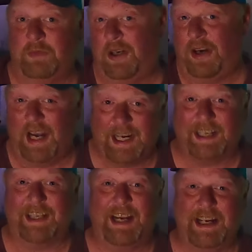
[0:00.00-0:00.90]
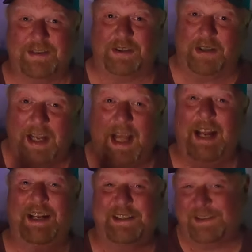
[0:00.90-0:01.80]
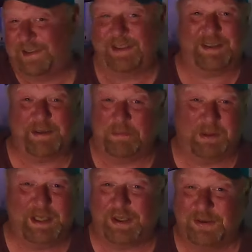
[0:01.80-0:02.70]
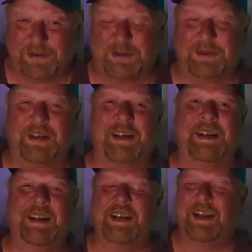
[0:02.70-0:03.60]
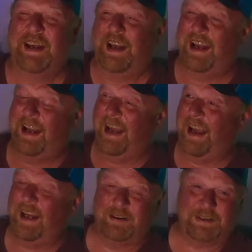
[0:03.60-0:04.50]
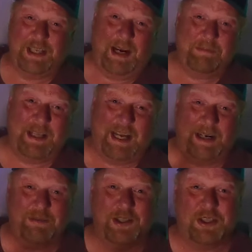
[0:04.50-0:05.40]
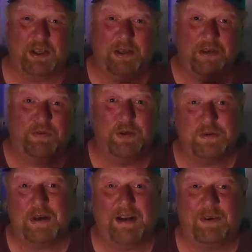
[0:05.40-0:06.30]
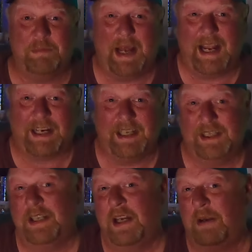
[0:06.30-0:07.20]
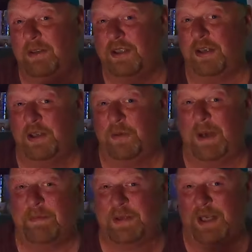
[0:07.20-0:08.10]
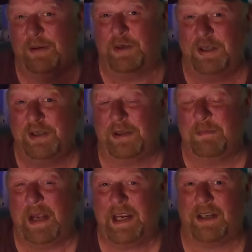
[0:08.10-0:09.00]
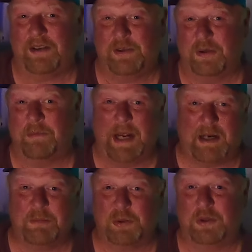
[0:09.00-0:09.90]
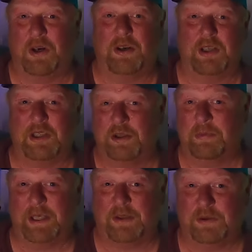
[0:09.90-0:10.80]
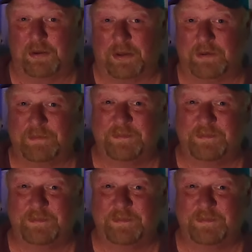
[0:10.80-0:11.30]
Well, I got the answer. It's just a pretty cool story. And on top of that, I'm going to show you, if you drive a Mack, I'm going to show you a website where you can make your Mack Bulldog a little bit cooler.